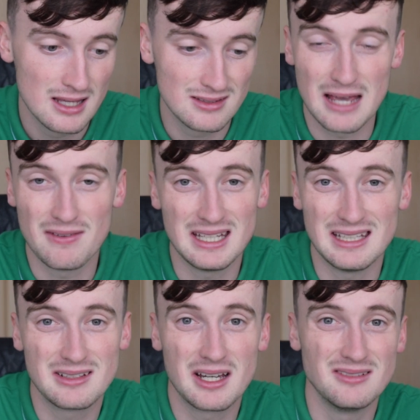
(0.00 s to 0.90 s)
have
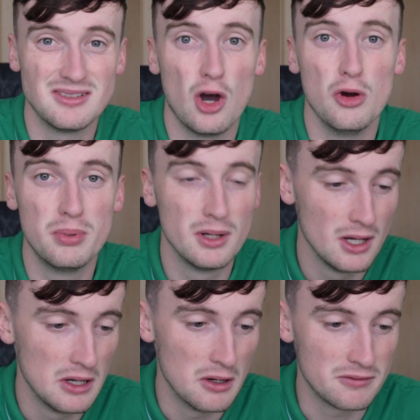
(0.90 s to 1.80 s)
any kind of hope
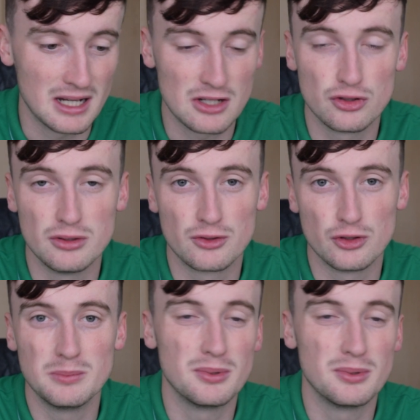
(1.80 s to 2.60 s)
of getting through the group.